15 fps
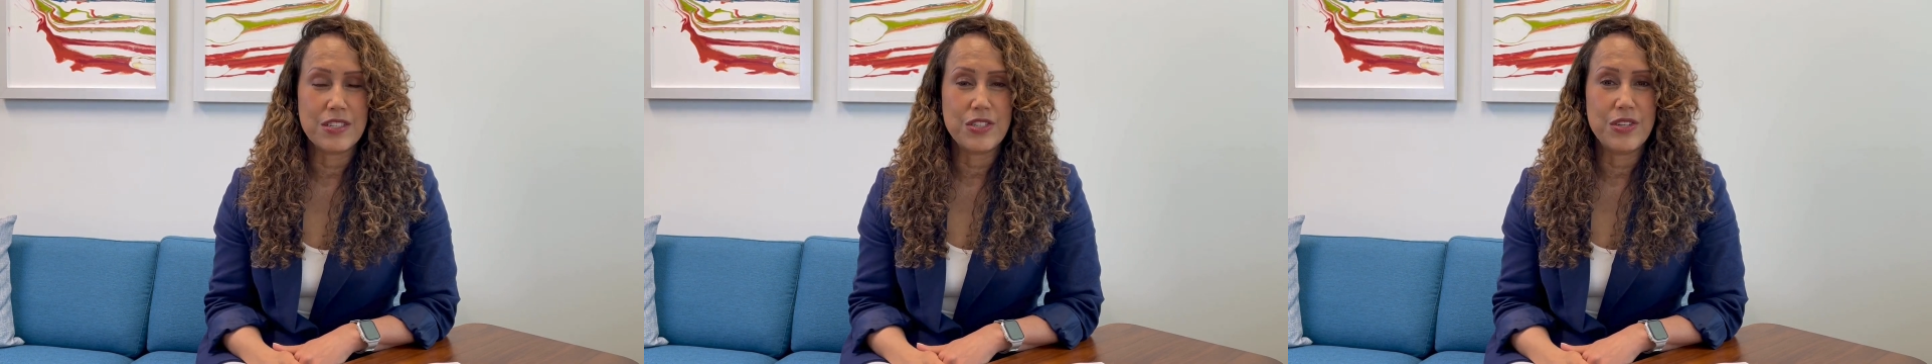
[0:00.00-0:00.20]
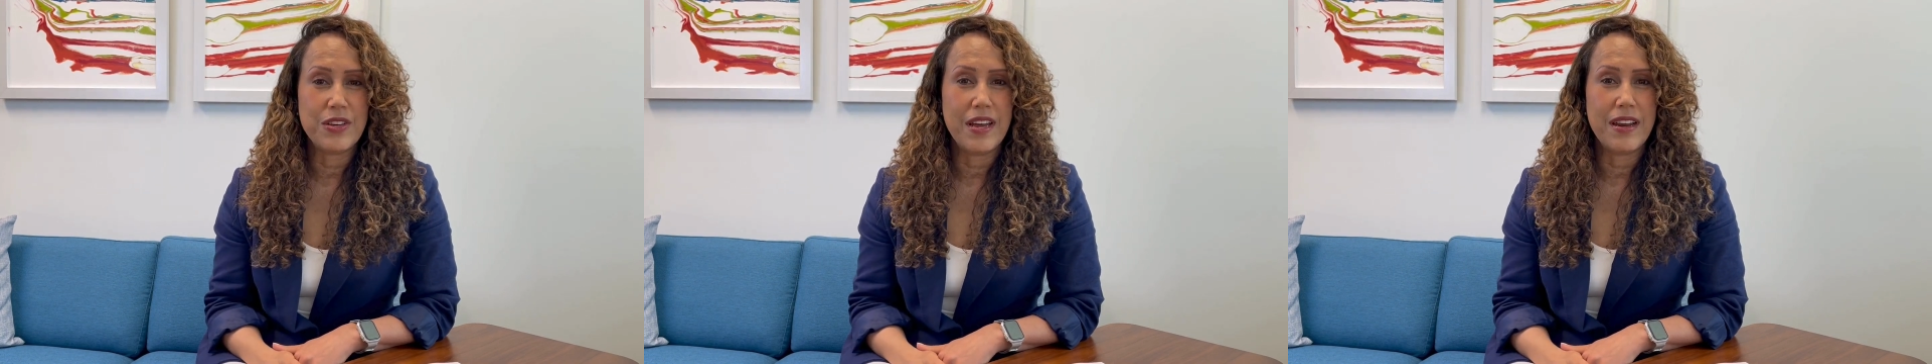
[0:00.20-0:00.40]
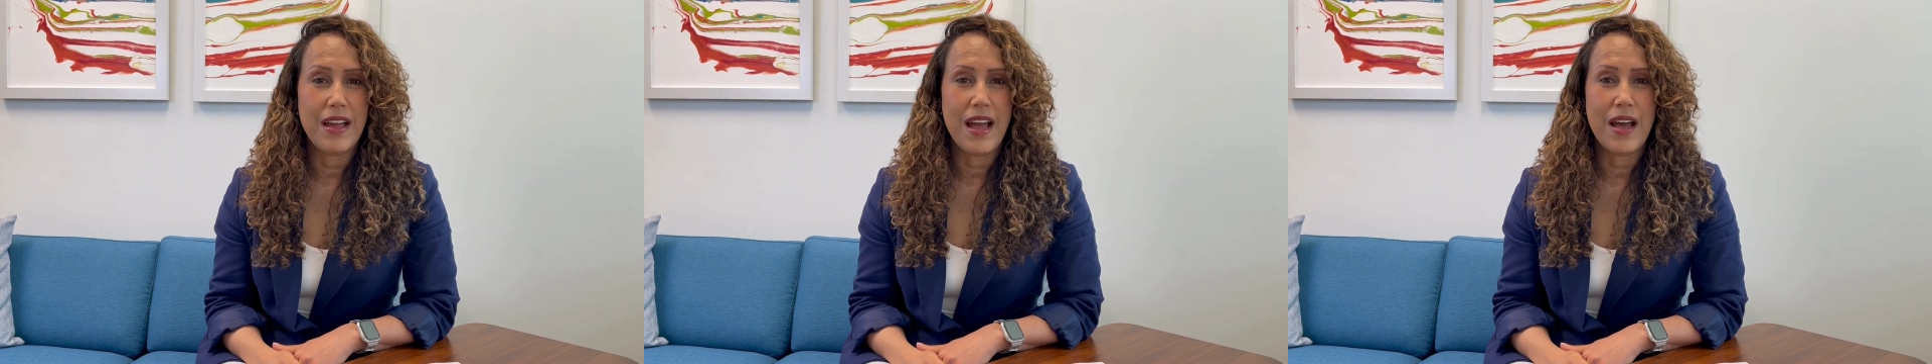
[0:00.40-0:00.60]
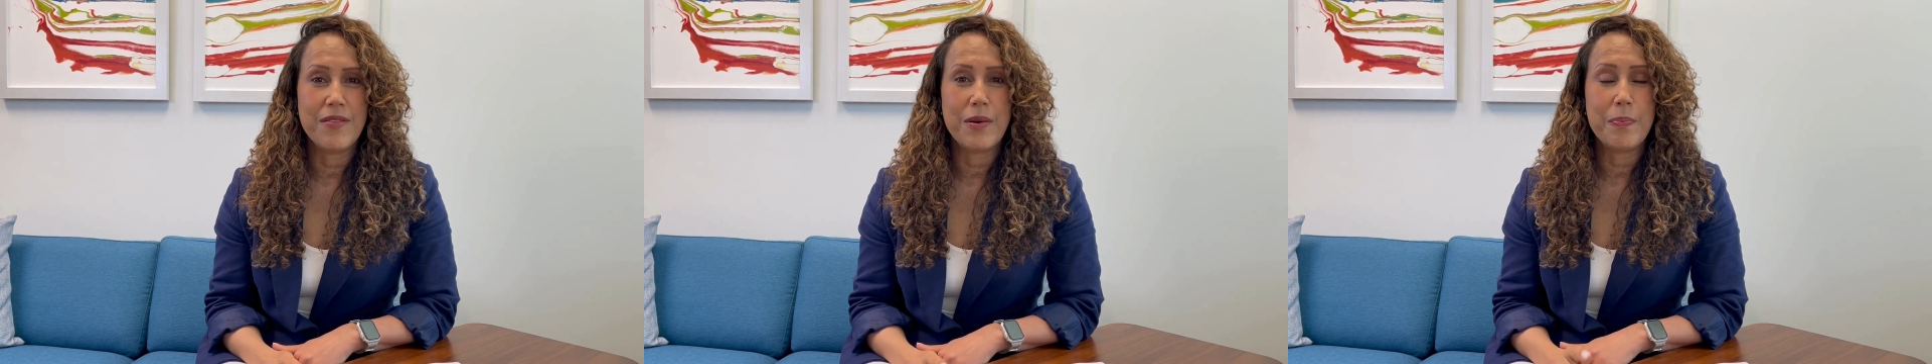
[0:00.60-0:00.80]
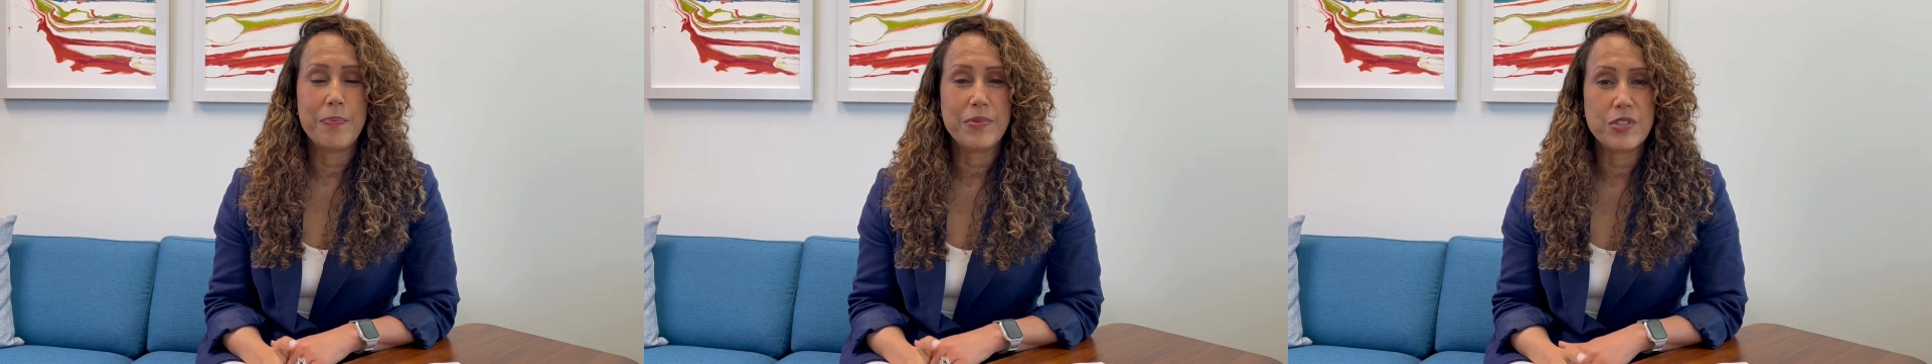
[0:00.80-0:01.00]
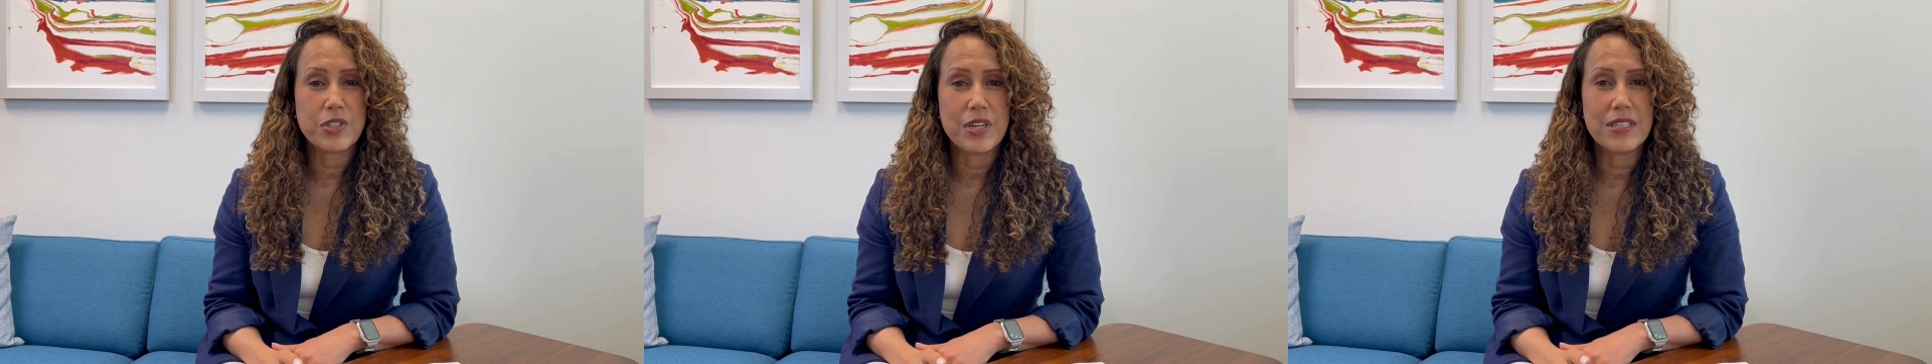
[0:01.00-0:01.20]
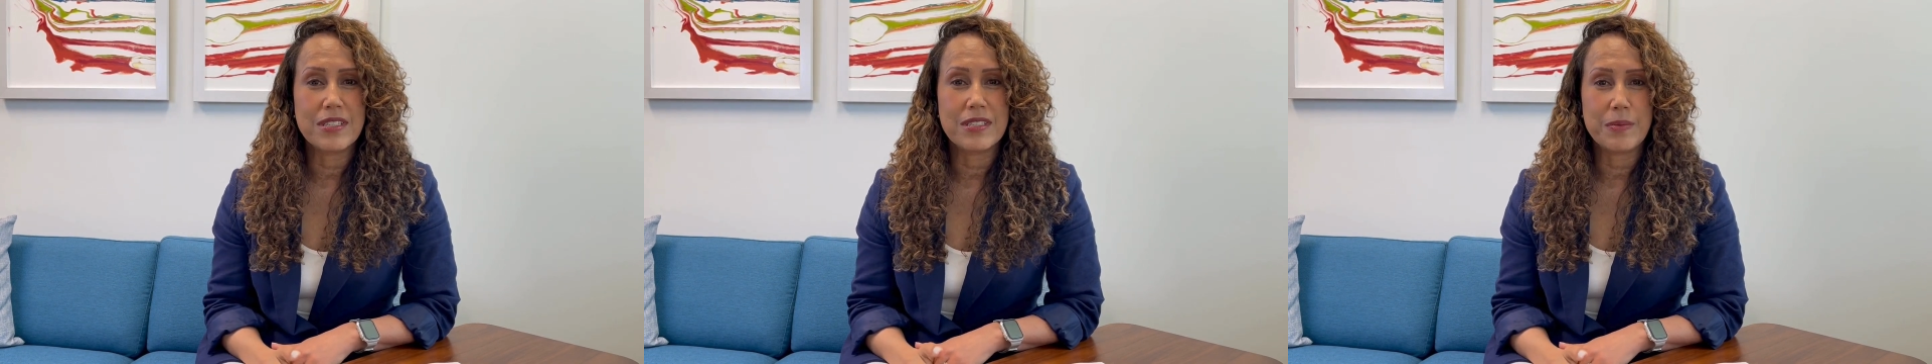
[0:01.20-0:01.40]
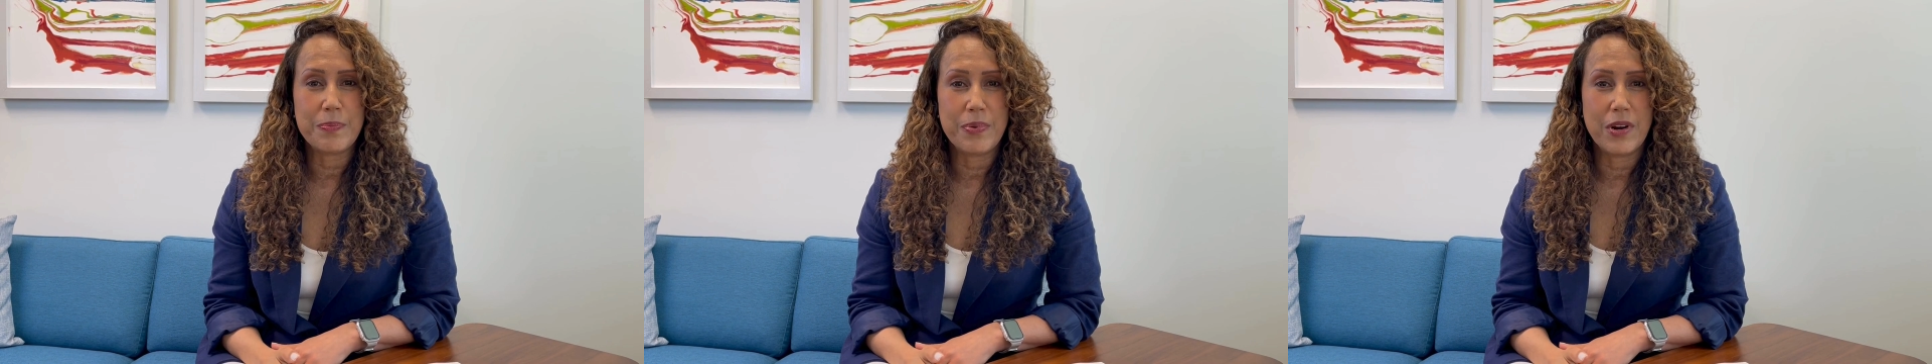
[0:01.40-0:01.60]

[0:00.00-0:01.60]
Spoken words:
and you got to have a trusted